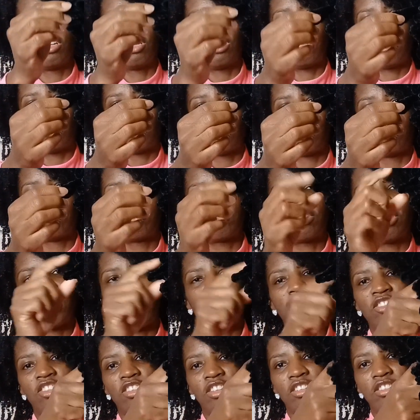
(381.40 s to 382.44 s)

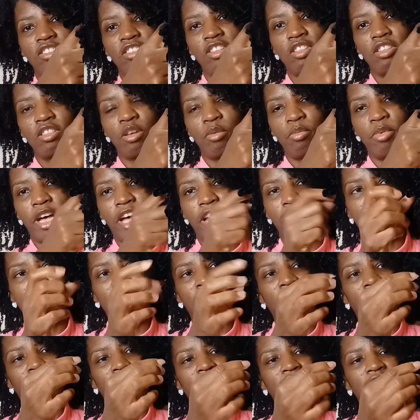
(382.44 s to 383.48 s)
the
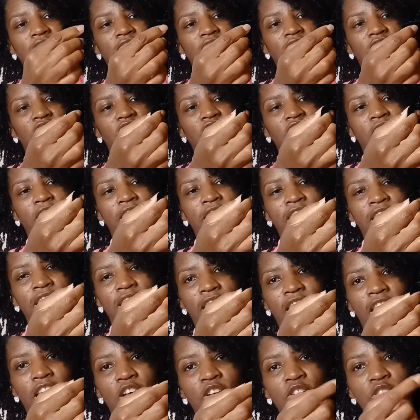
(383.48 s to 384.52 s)
body, and then chain
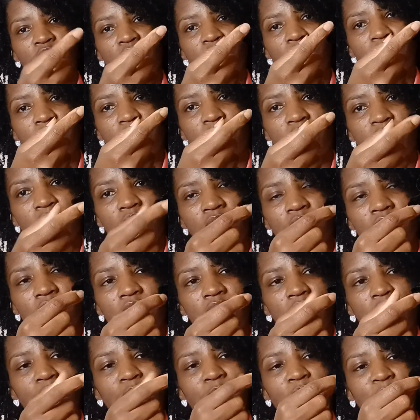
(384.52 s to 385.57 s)
out
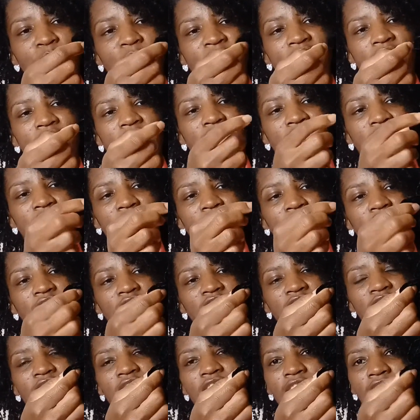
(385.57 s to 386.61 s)
maybe
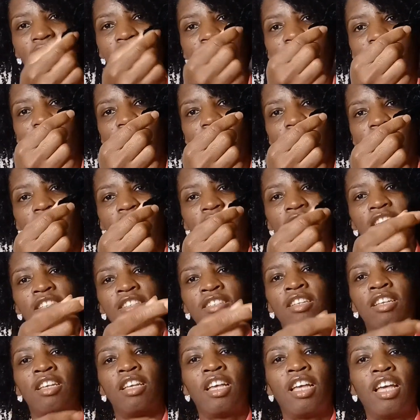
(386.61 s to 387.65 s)
6 or 8 chains,
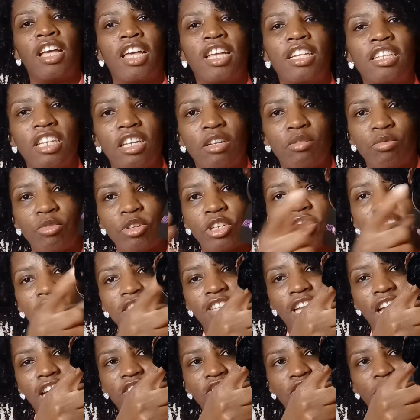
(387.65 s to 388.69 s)
and then
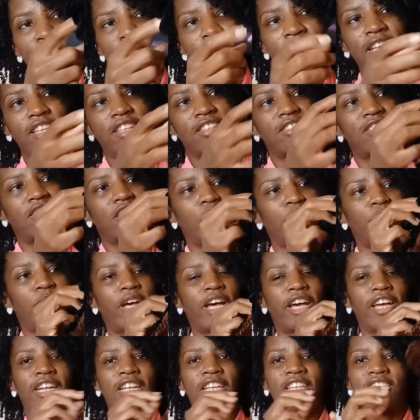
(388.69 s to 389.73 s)
reattach it back into the
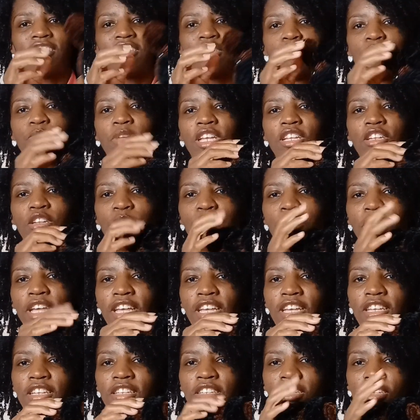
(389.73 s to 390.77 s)
body to make the
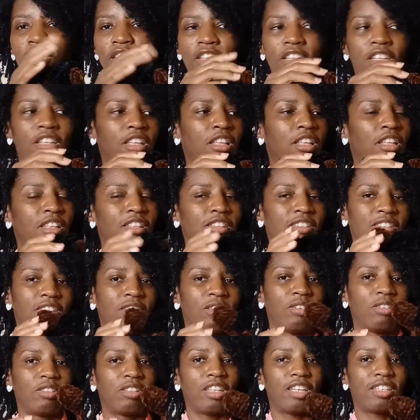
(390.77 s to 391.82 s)
mane.
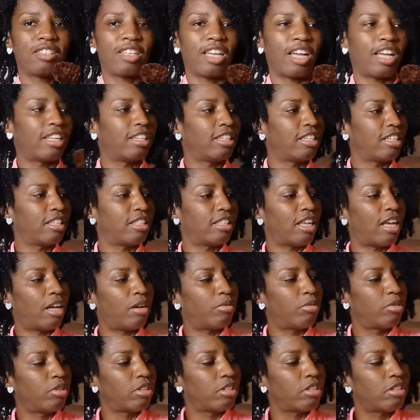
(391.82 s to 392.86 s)
So that's how I did
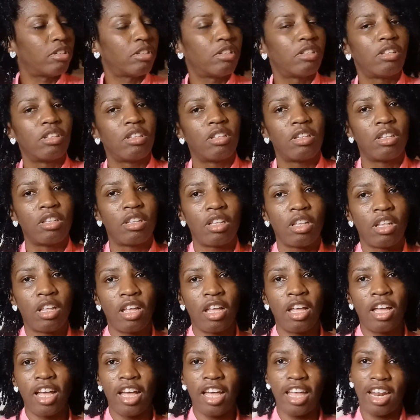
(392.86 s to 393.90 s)
that one.
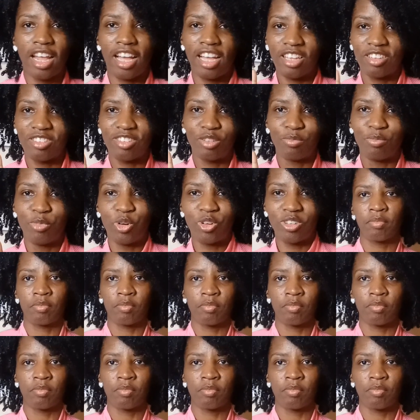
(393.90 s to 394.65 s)
And I have some more.